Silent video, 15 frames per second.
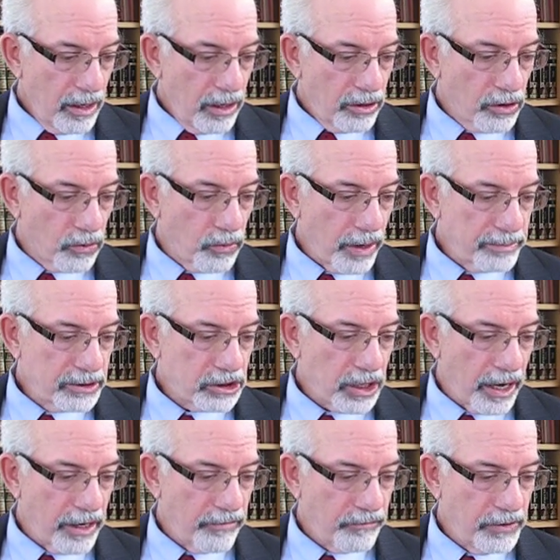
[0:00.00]
Your
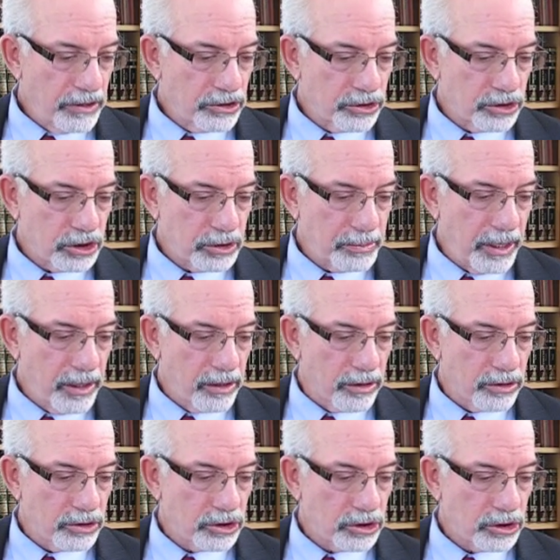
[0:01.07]
website features
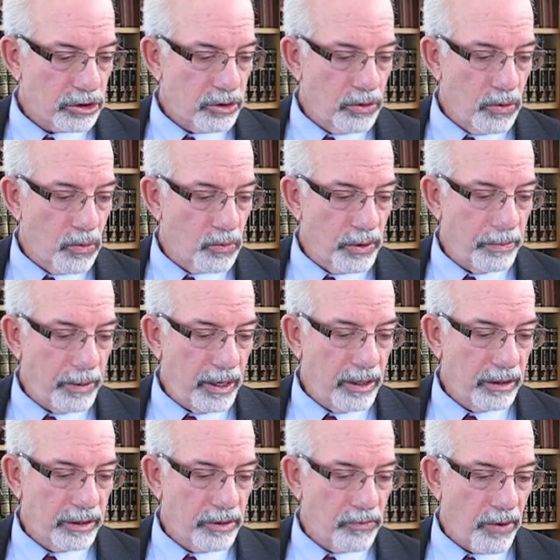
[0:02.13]
speakers who
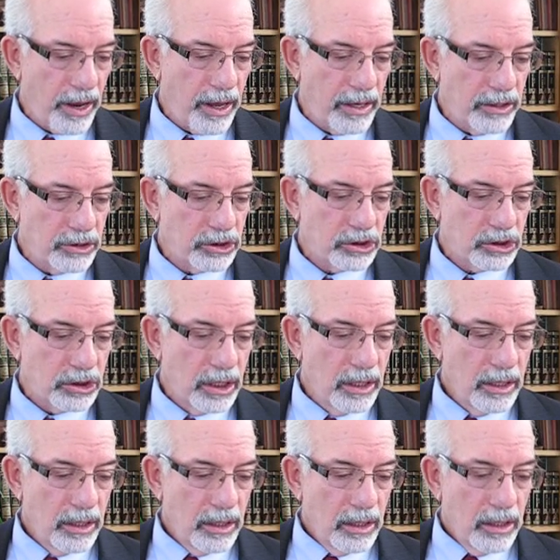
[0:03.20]
repeatedly raise
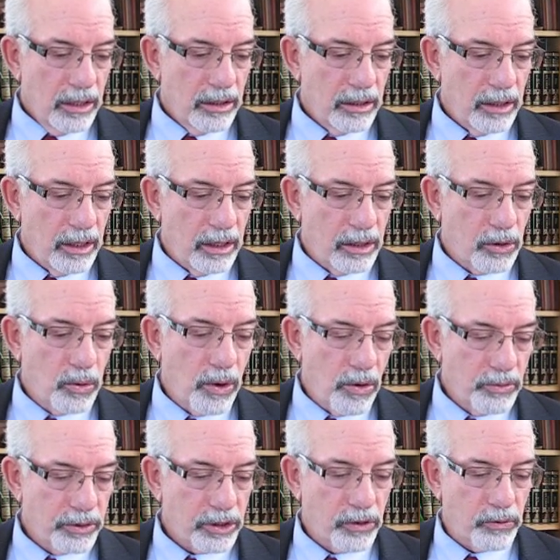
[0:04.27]
the,
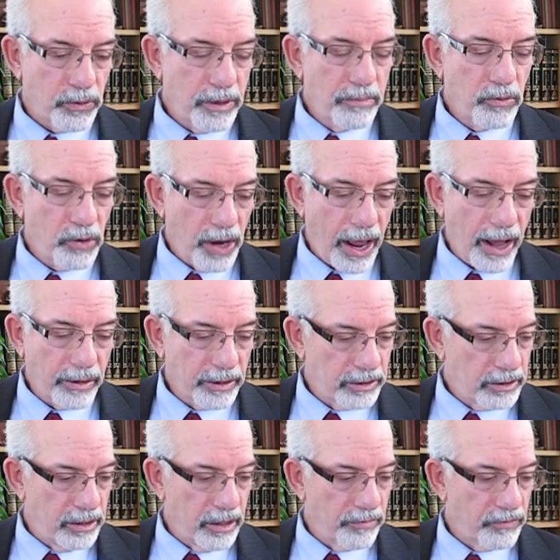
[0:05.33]
quote, grim
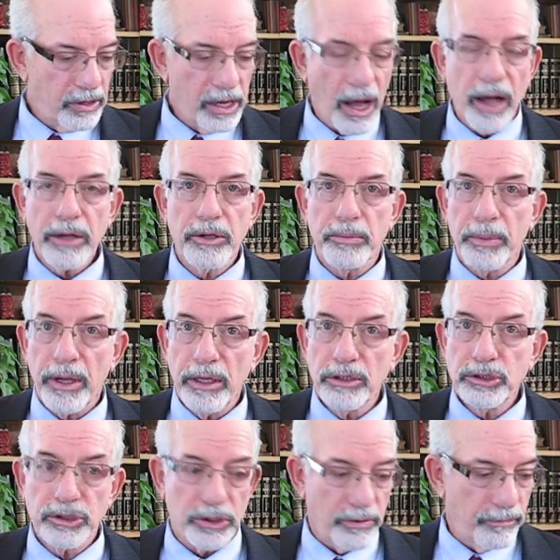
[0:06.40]
reality of the
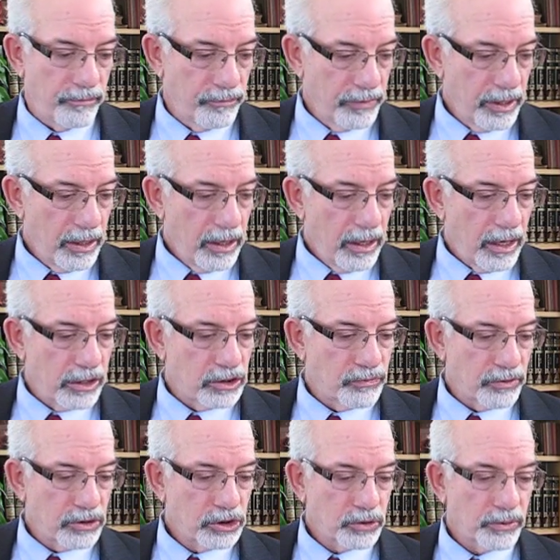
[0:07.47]
occupation as
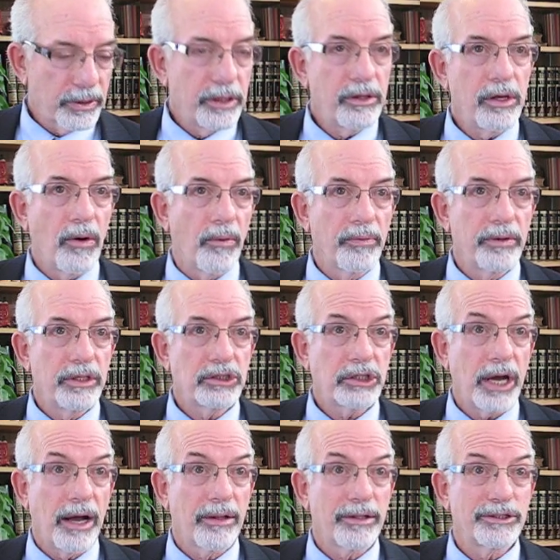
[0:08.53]
virtually the only
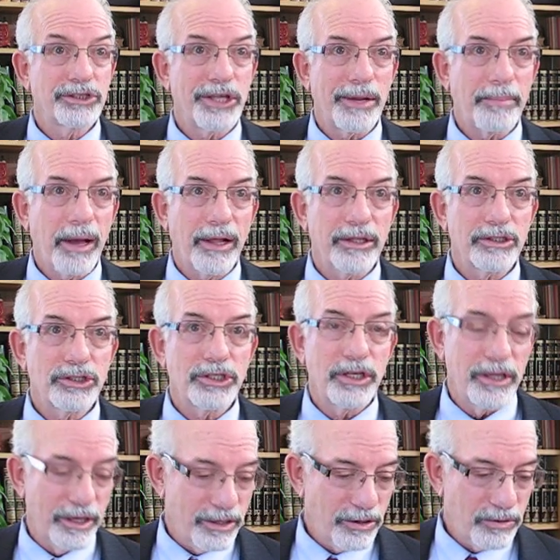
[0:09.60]
challenge that
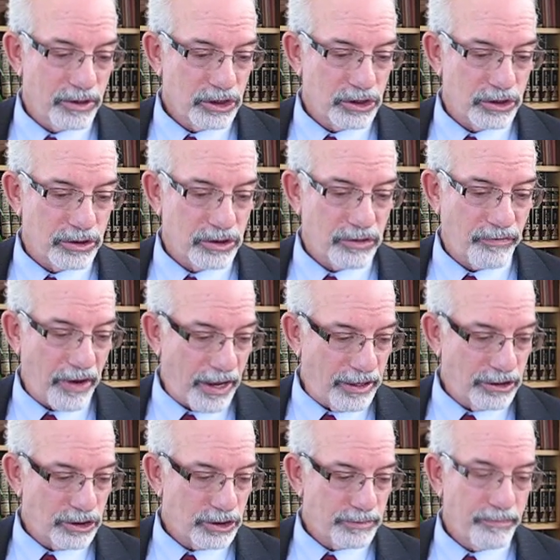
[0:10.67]
Palestinian Christians
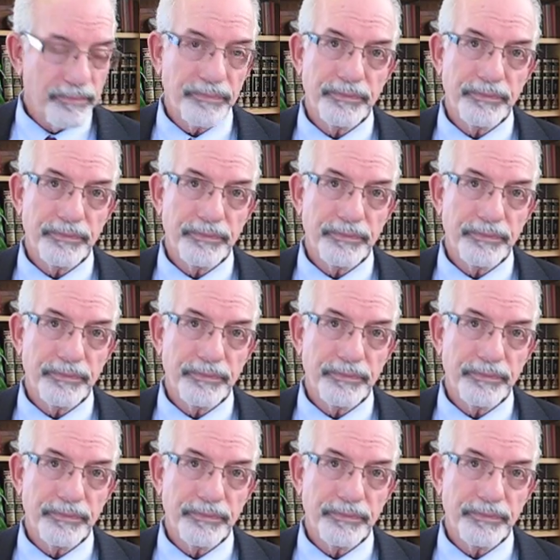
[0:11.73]
face.